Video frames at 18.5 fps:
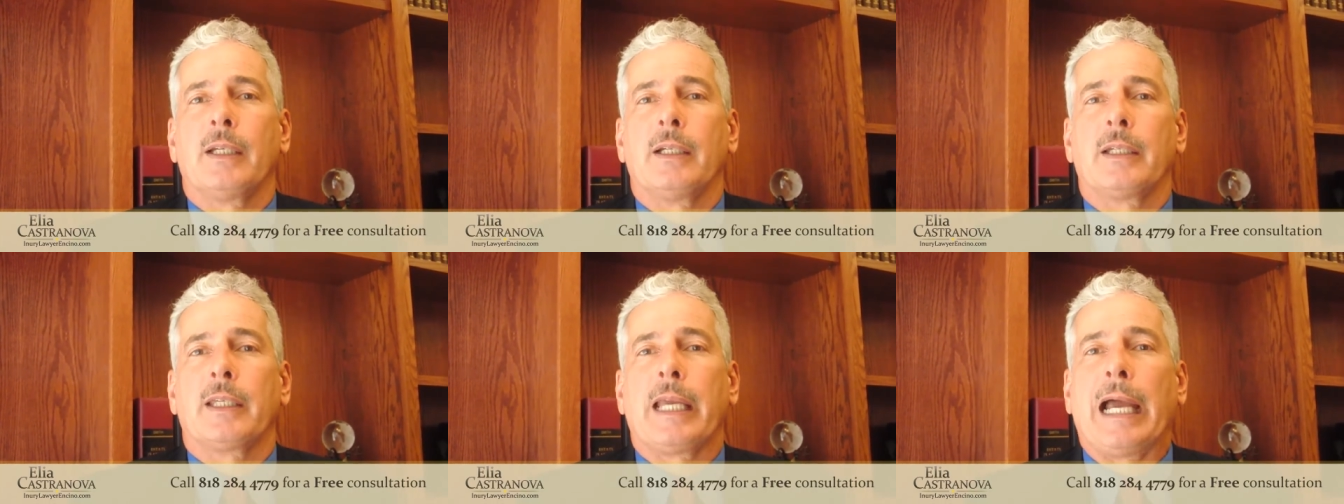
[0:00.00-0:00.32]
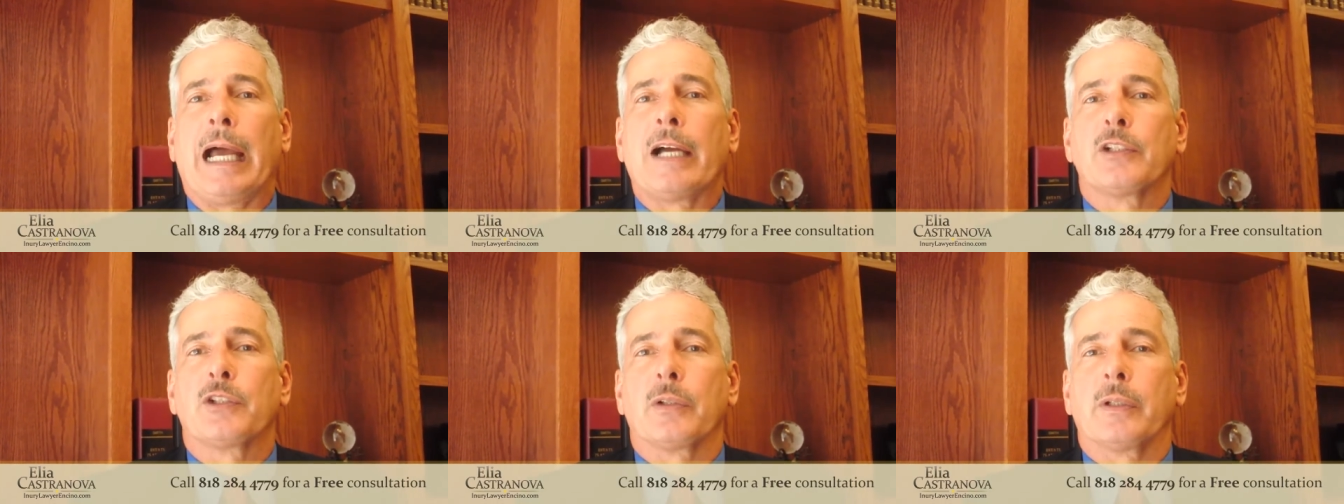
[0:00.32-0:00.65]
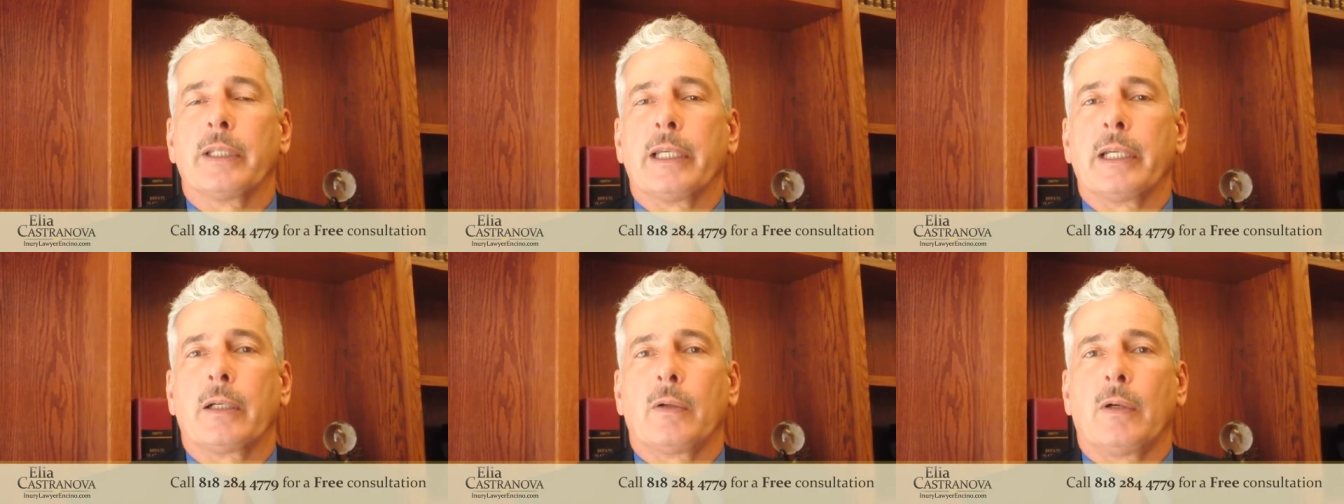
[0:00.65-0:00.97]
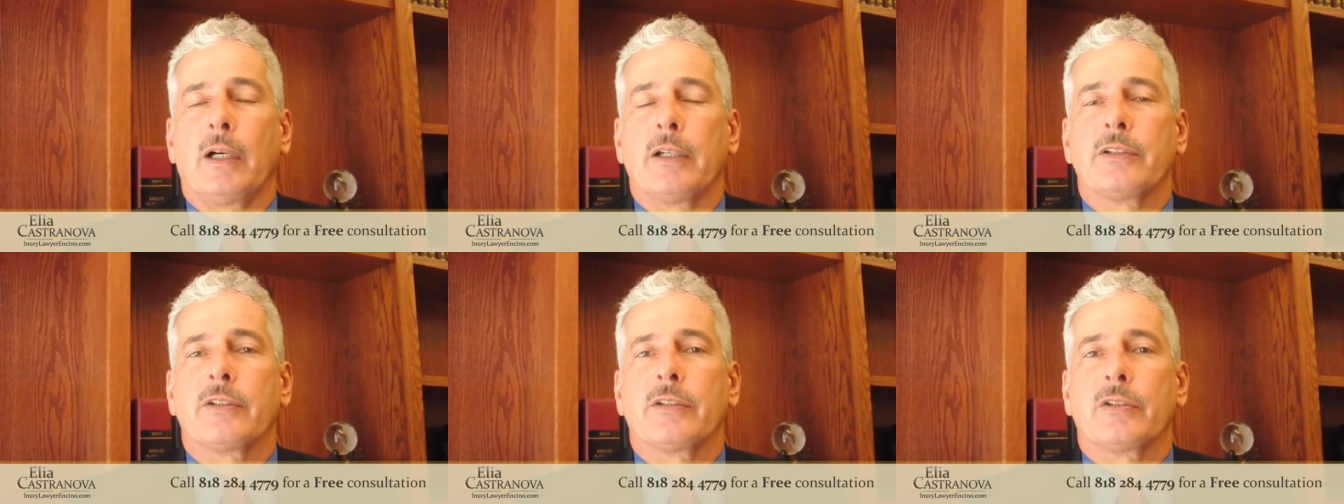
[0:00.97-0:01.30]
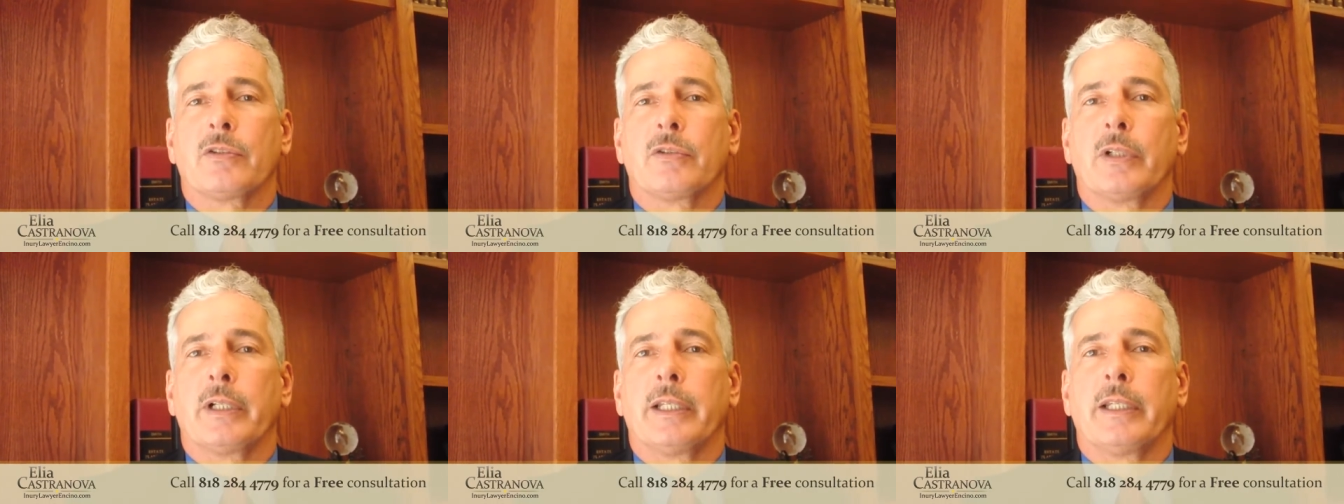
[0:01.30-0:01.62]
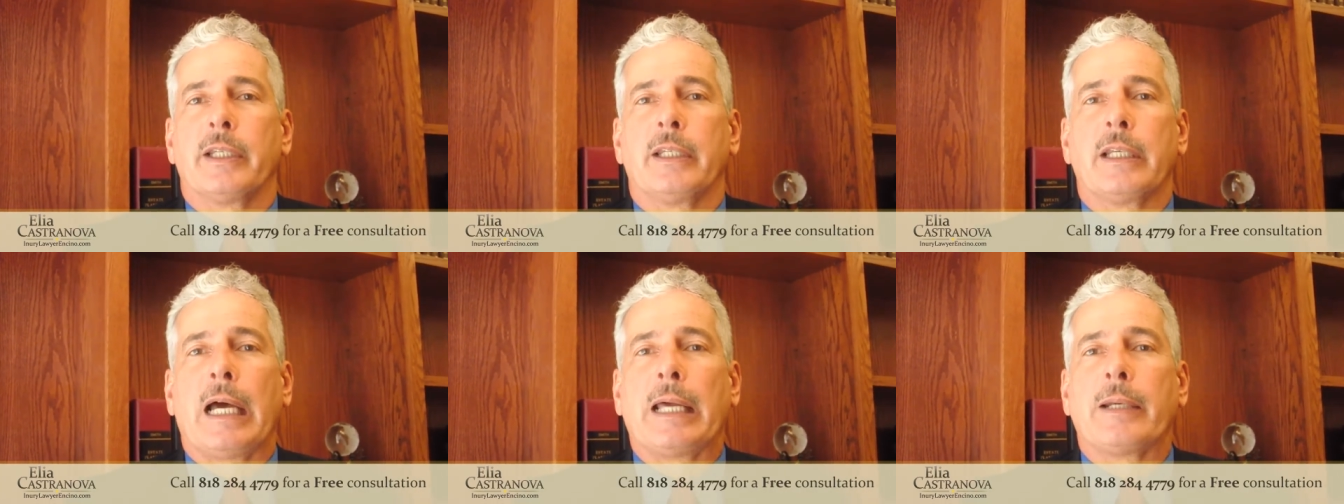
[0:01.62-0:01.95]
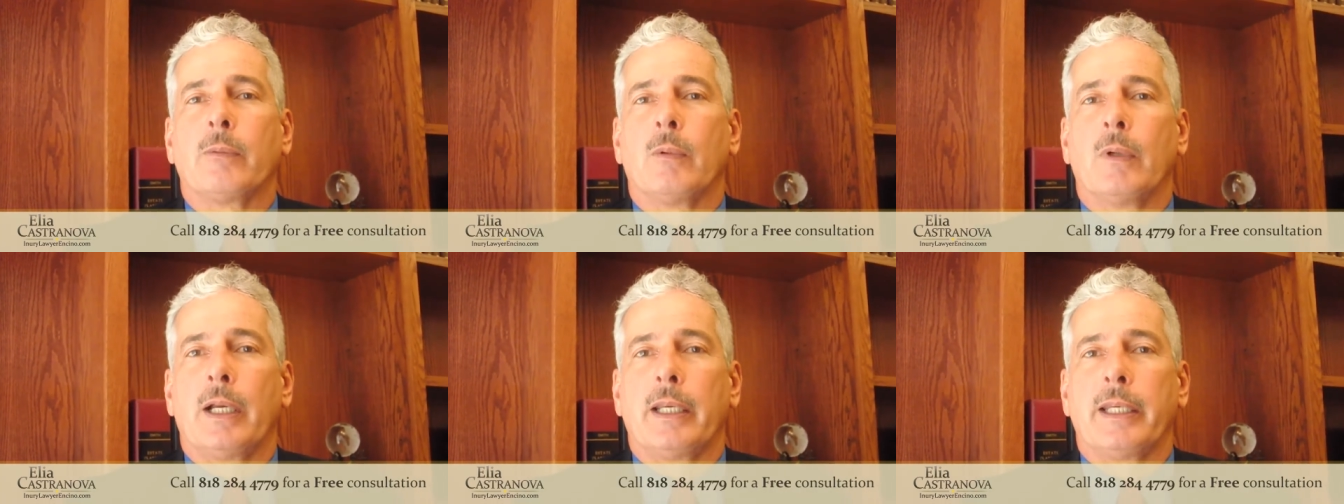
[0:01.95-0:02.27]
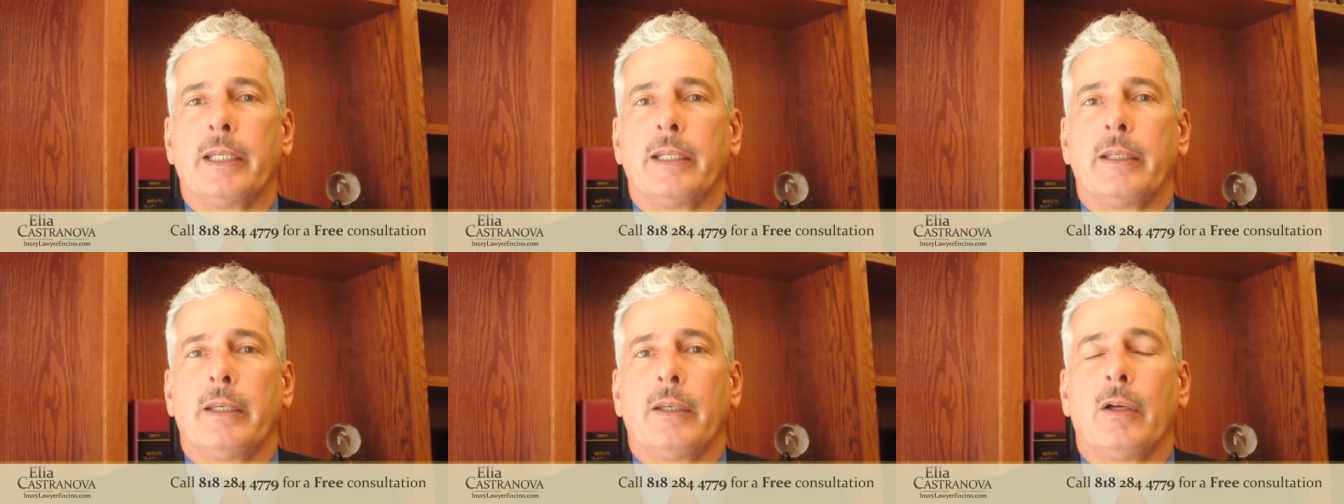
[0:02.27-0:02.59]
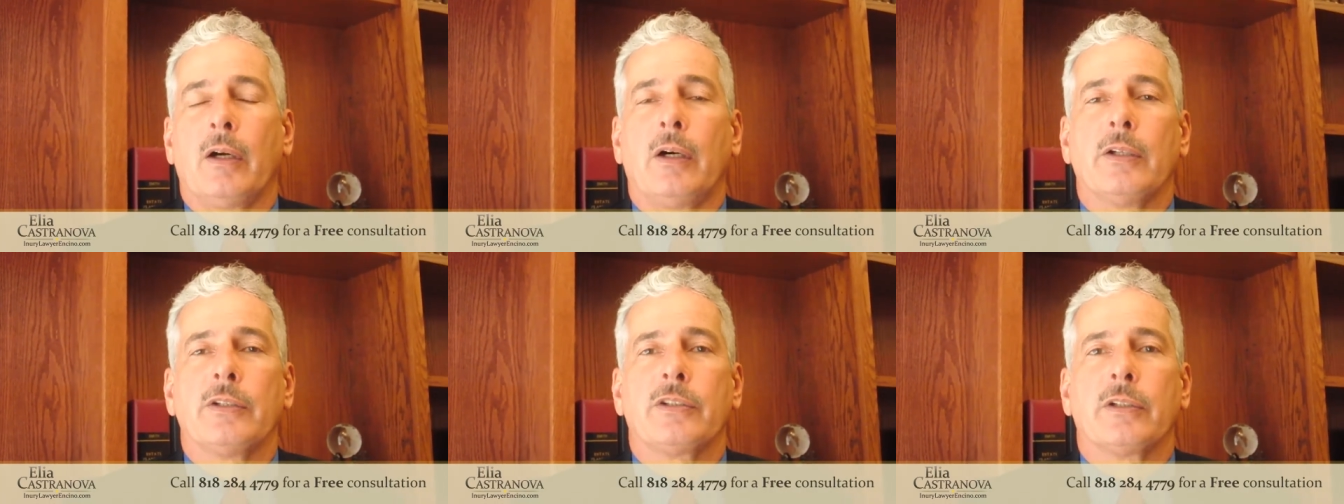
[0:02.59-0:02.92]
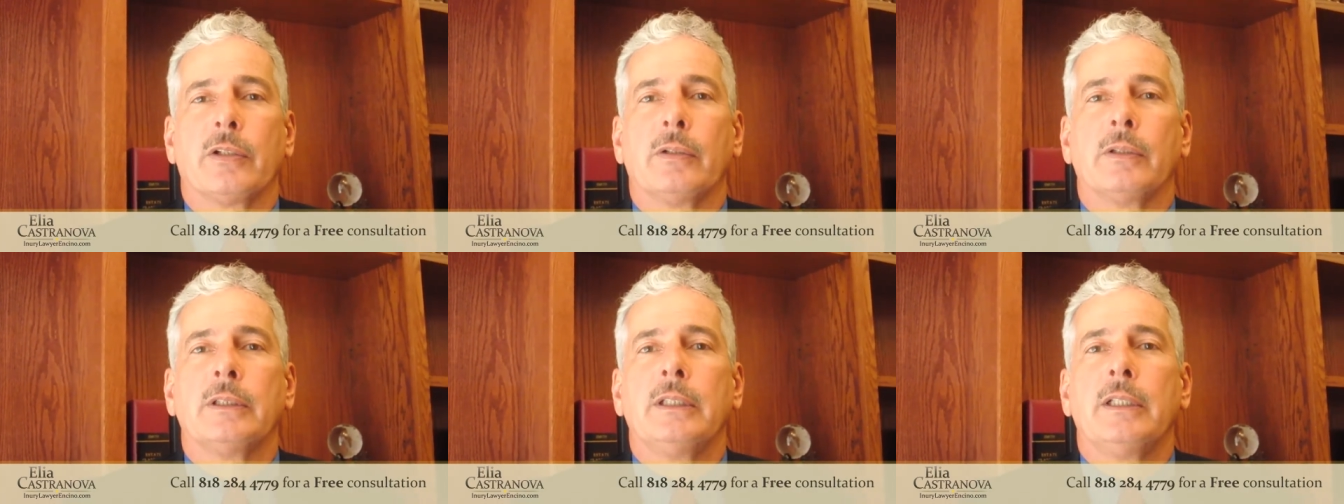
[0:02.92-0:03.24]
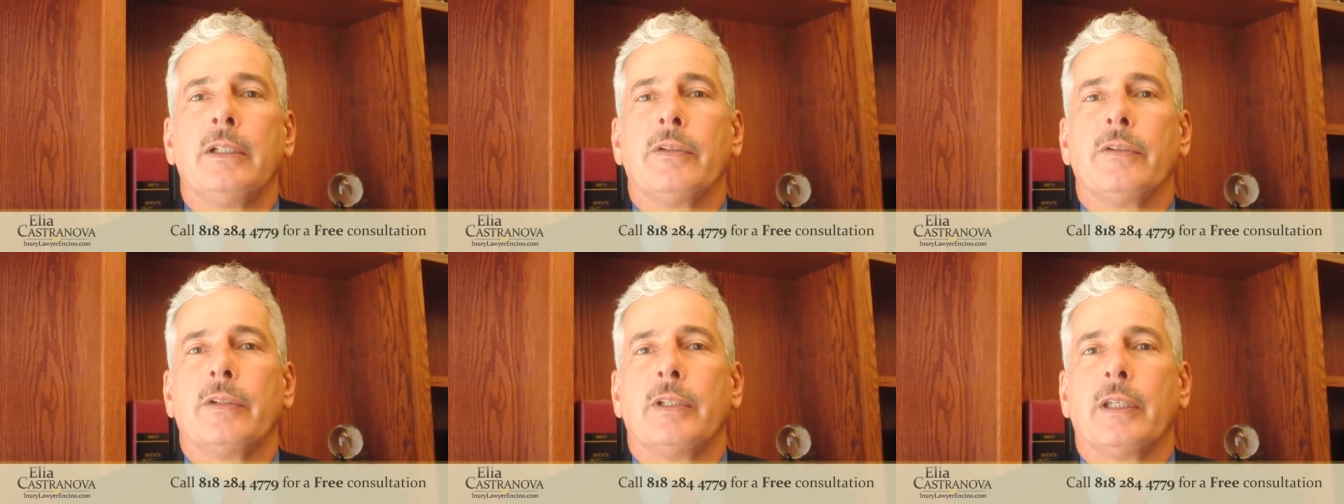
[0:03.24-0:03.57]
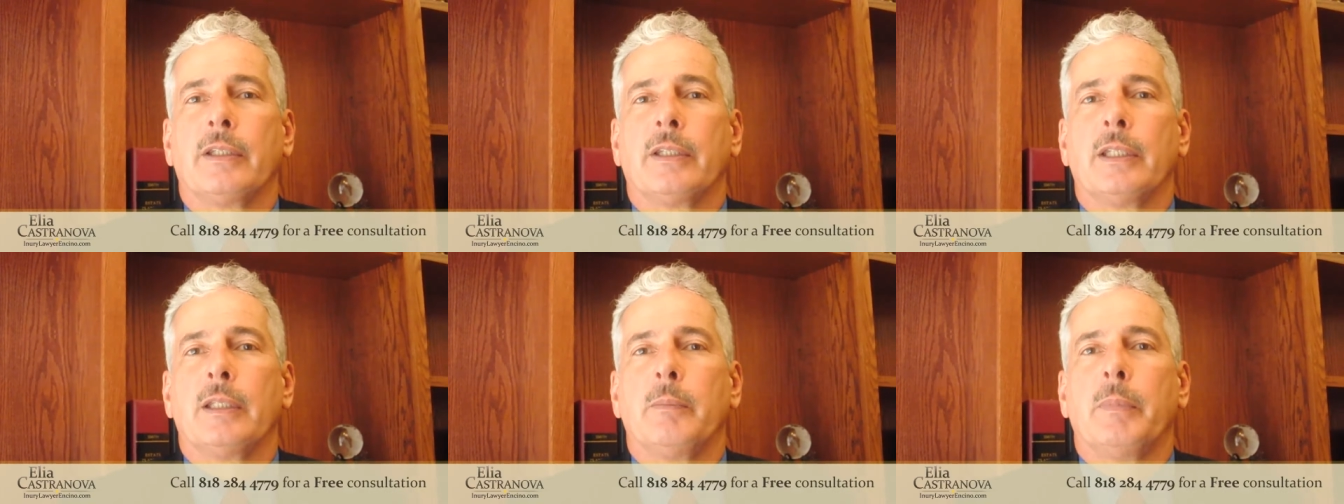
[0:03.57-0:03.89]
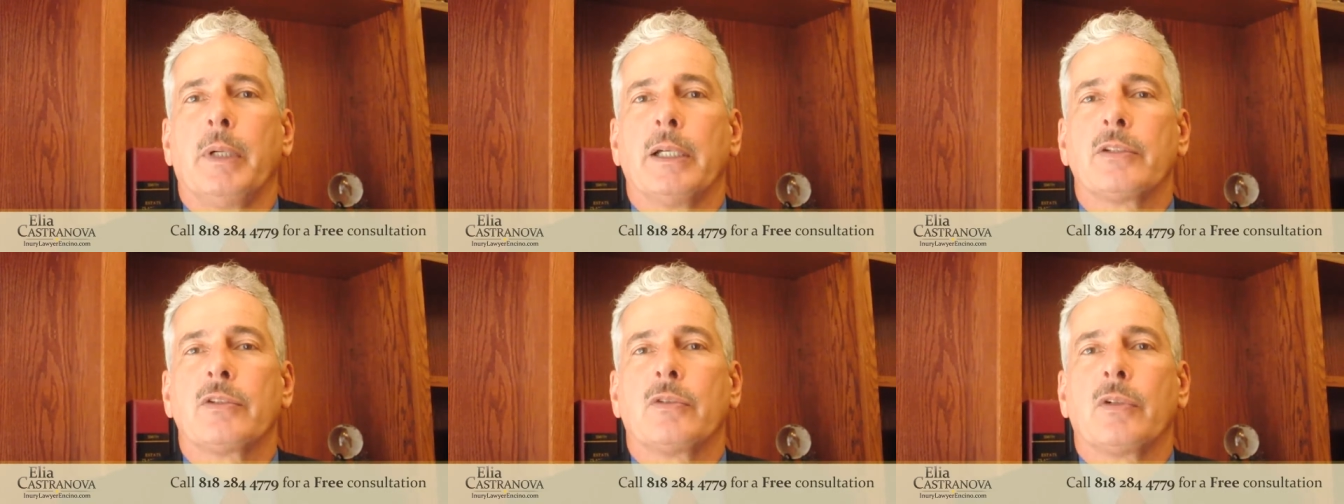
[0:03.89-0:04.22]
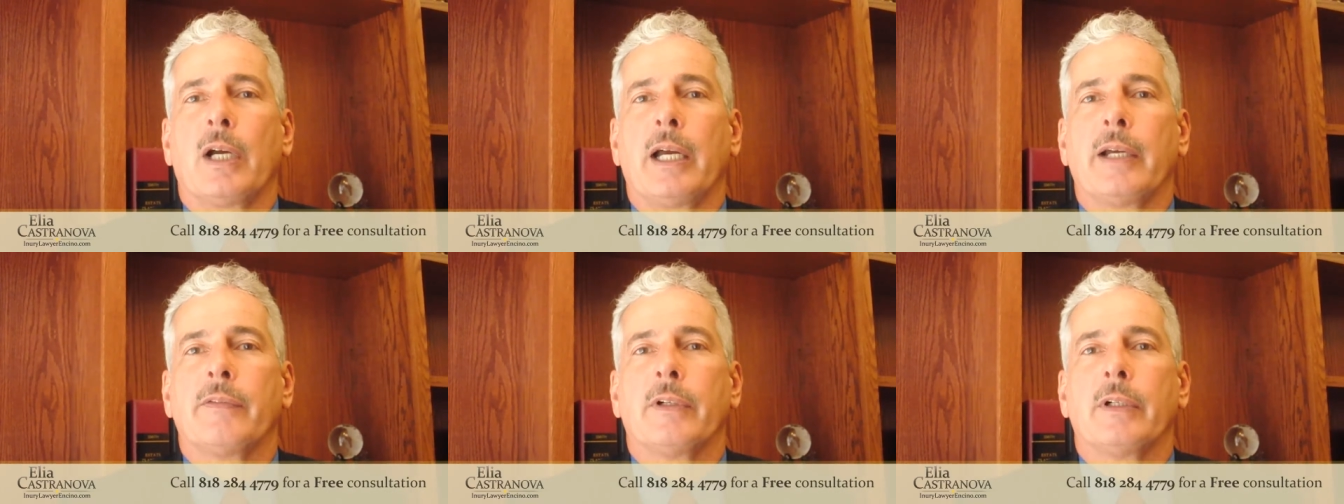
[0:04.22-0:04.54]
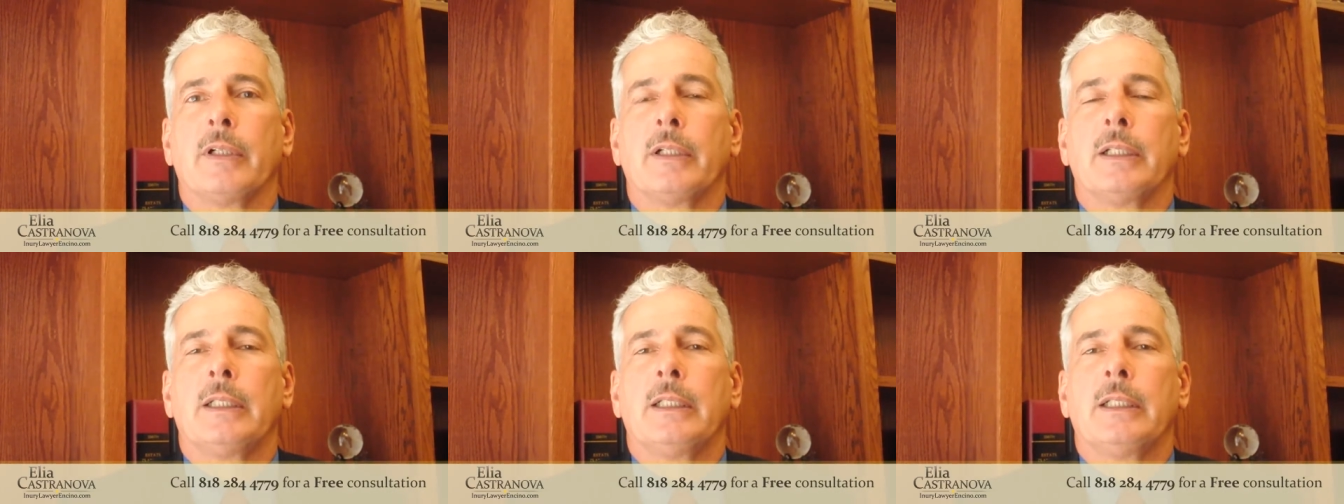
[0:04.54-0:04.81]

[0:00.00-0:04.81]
casually across the street and not running, and also that the bus driver